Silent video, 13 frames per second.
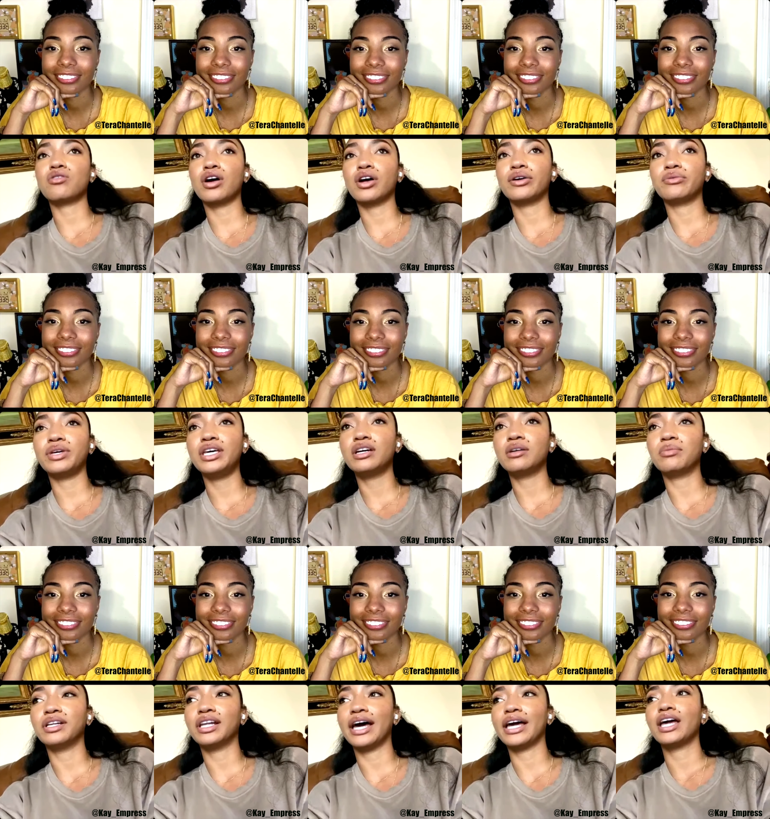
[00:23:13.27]
Speaker 1: weak, but like
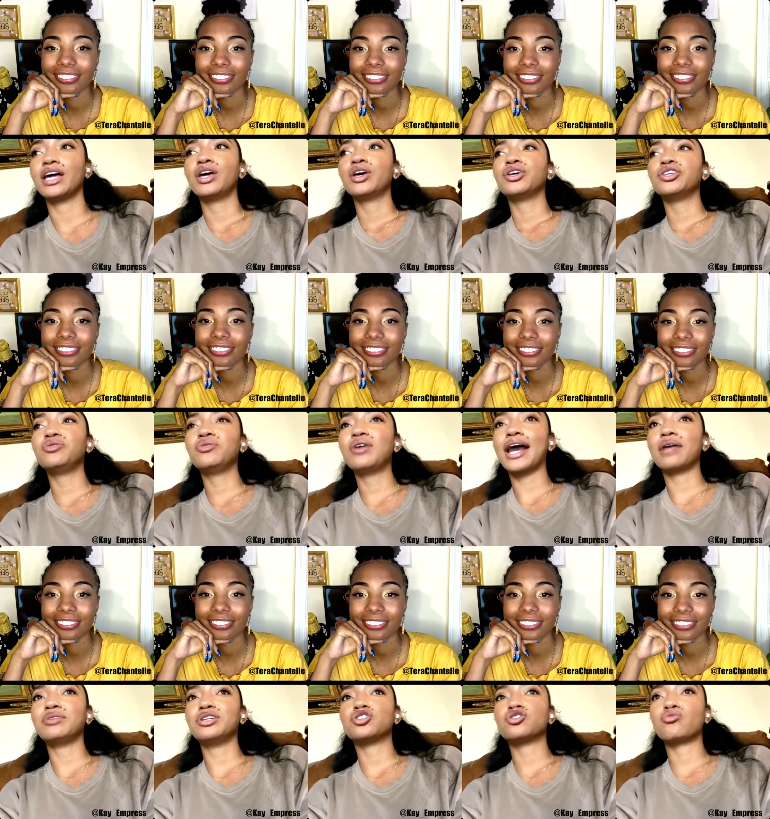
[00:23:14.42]
you got to be
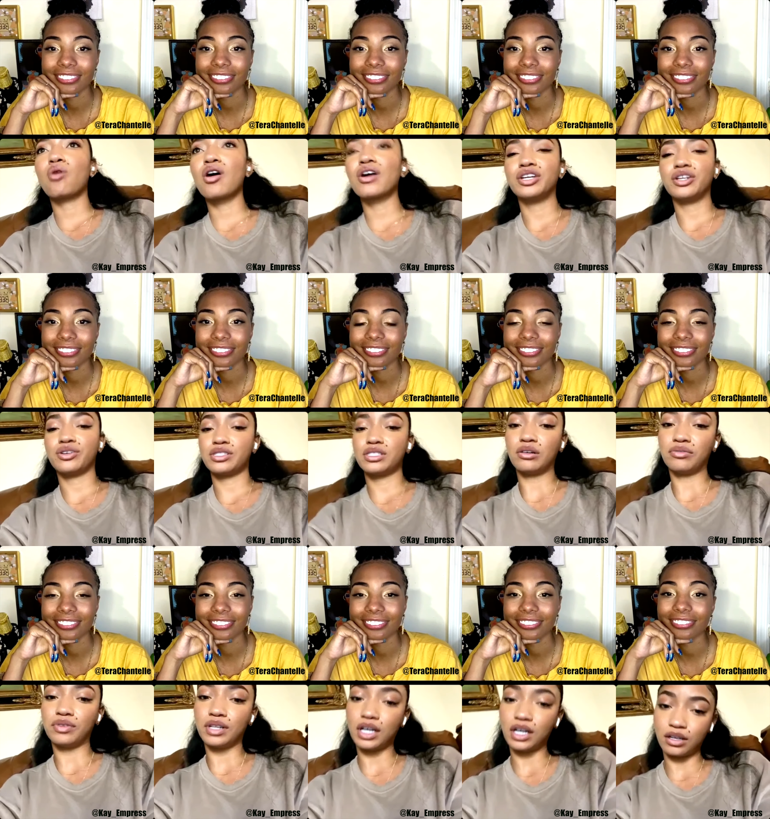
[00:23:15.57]
strong in your self
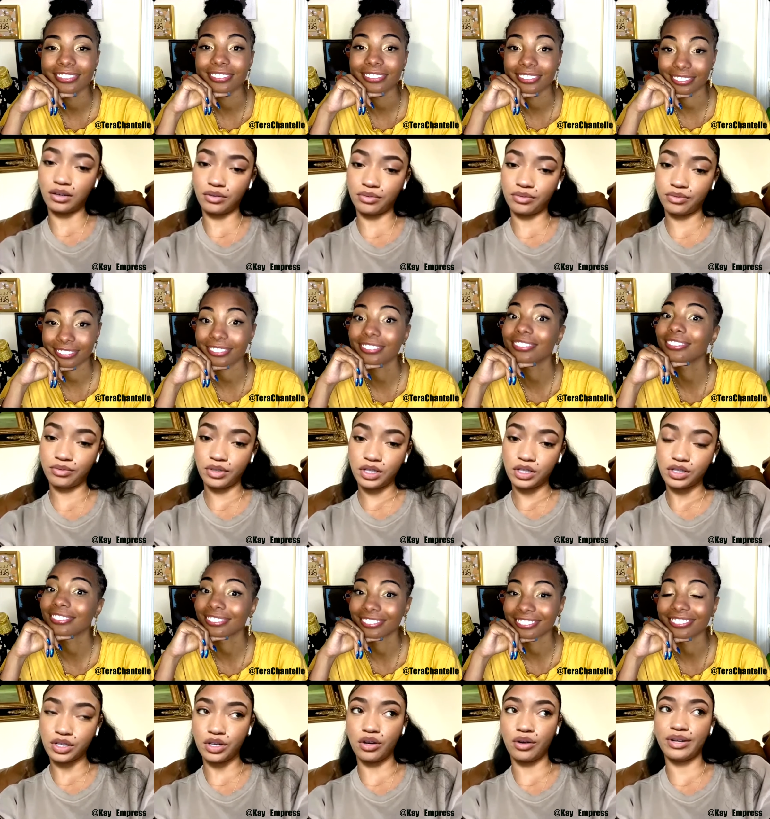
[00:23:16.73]
love to know
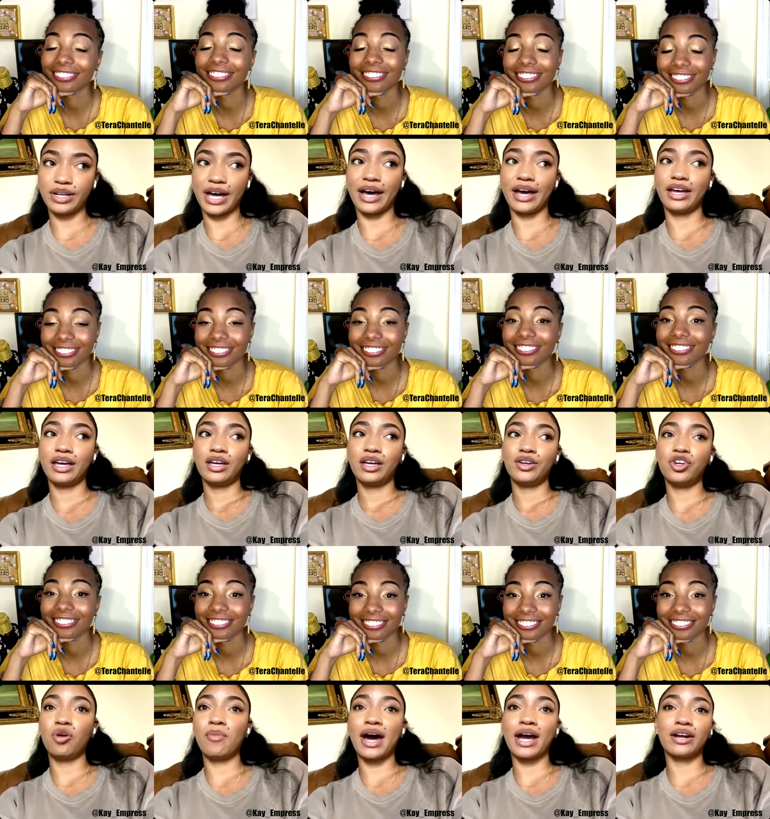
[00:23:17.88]
that no
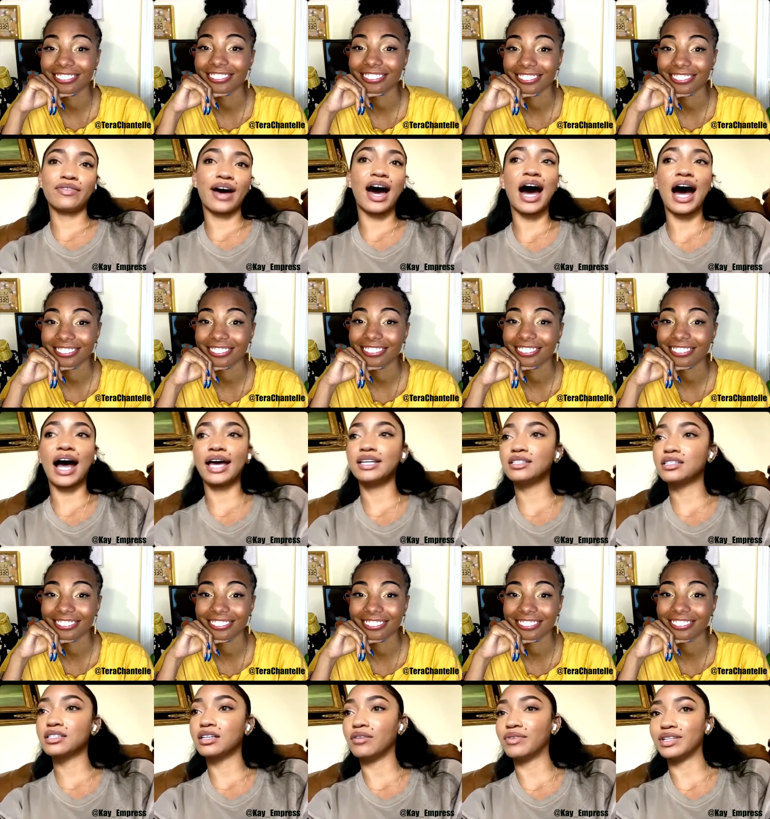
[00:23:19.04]
matter the height of
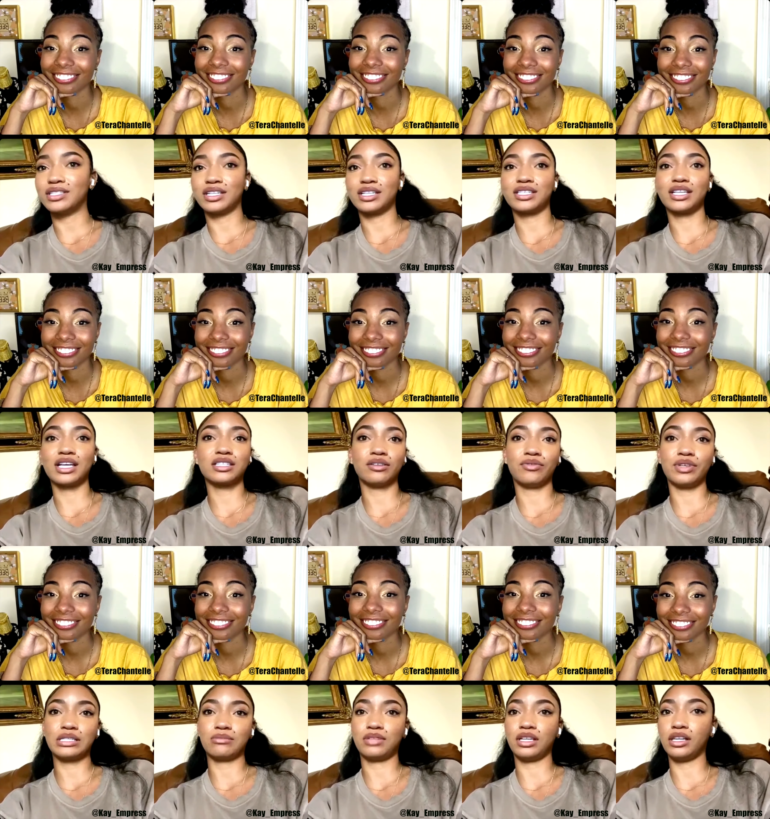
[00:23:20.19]
a success of what something
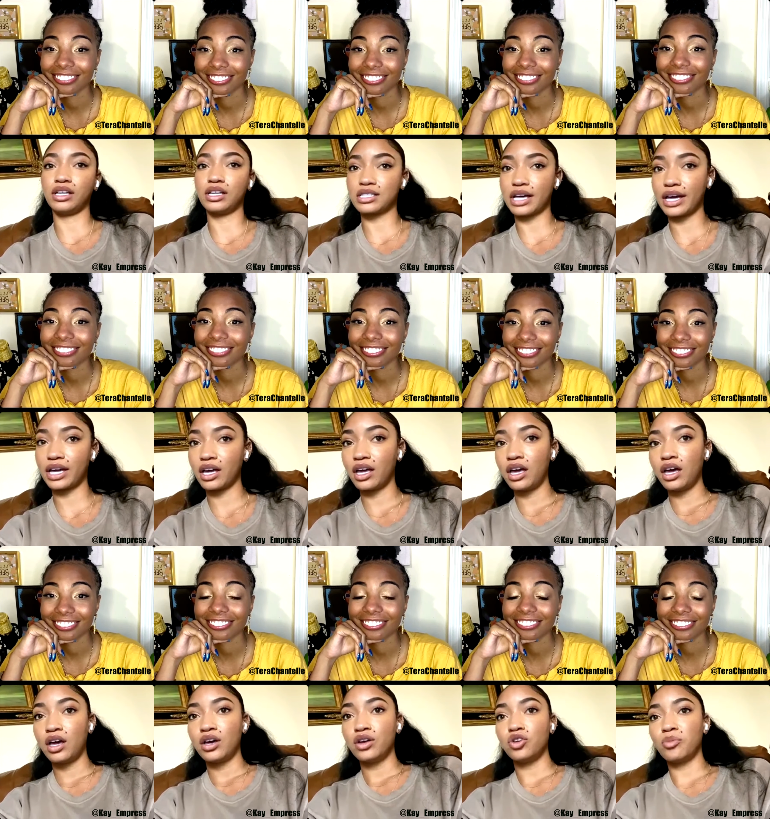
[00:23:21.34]
looks like, no
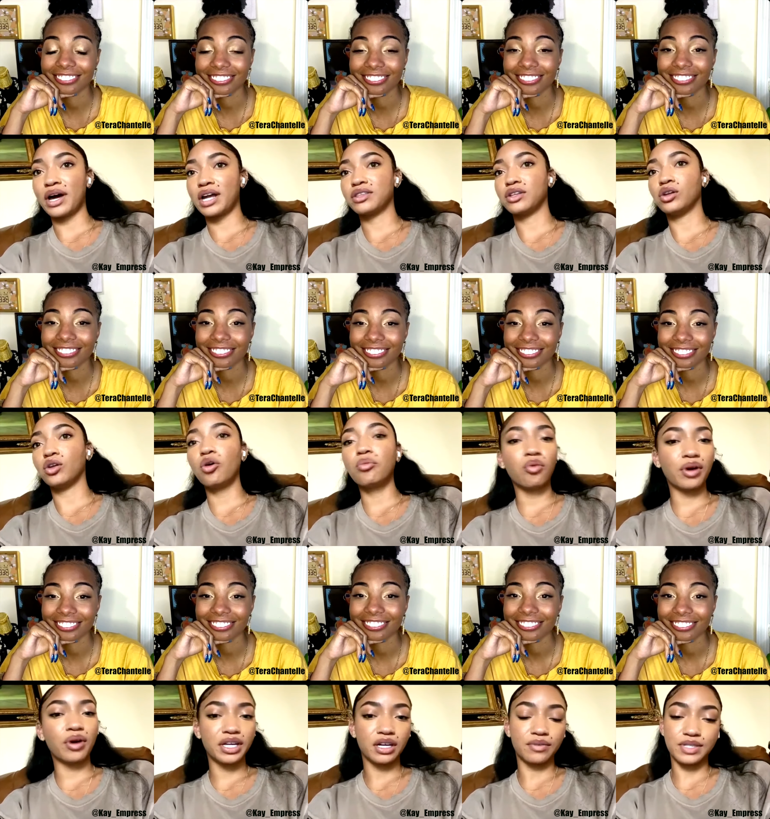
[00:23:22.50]
matter the low point of
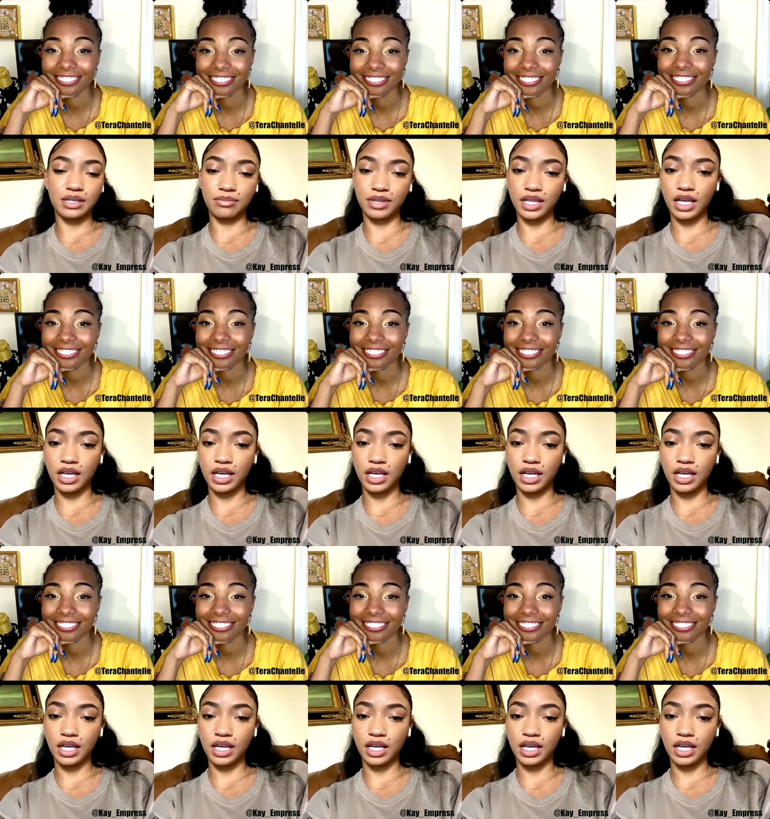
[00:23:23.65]
something,